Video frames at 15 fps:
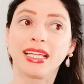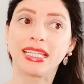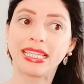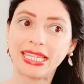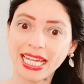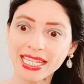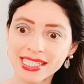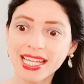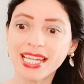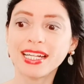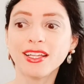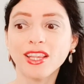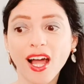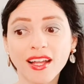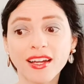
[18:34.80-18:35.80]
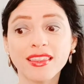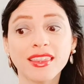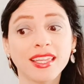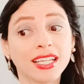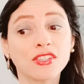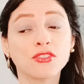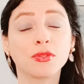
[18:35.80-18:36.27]
They said a lot of
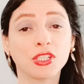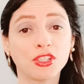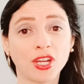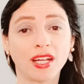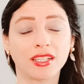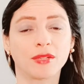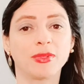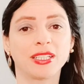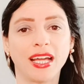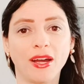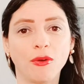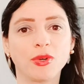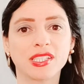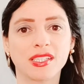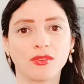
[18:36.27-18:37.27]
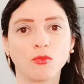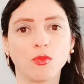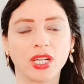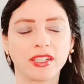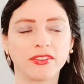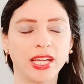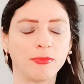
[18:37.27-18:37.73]
things to each other, but that wasn't one
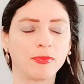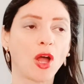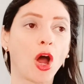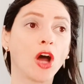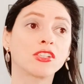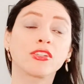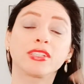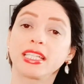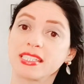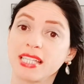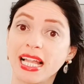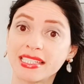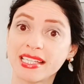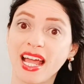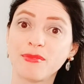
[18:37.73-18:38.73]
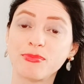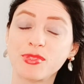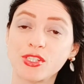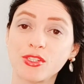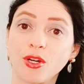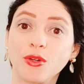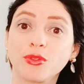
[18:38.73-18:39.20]
of them. Also, in this last
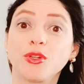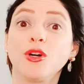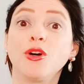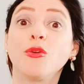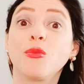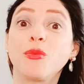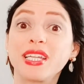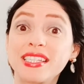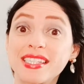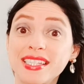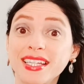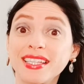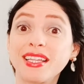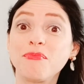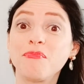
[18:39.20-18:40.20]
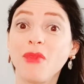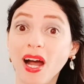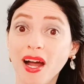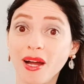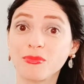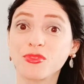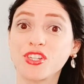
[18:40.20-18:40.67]
episode, we see the
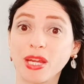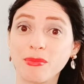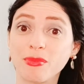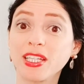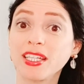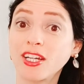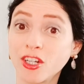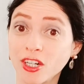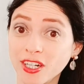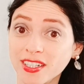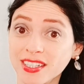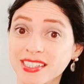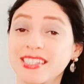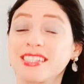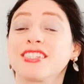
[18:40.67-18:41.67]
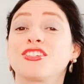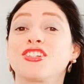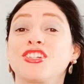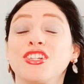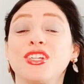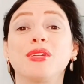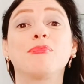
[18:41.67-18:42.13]
mom, Jamie Lee Curtis.
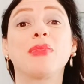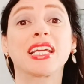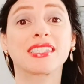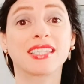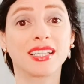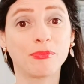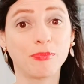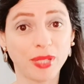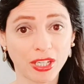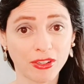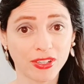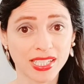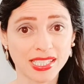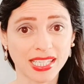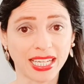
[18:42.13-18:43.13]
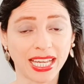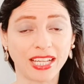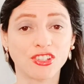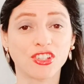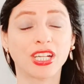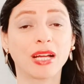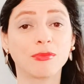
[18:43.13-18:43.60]
She makes an appearance again.
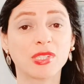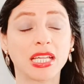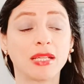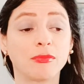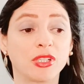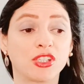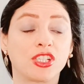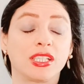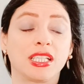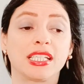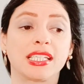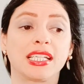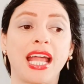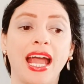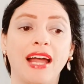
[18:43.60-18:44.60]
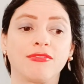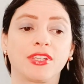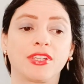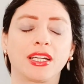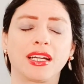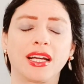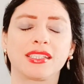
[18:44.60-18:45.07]
She comes in, but she doesn't have the
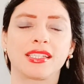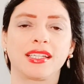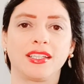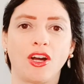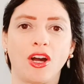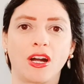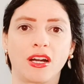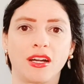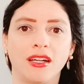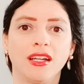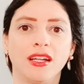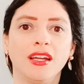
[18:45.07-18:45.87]
guts and the heart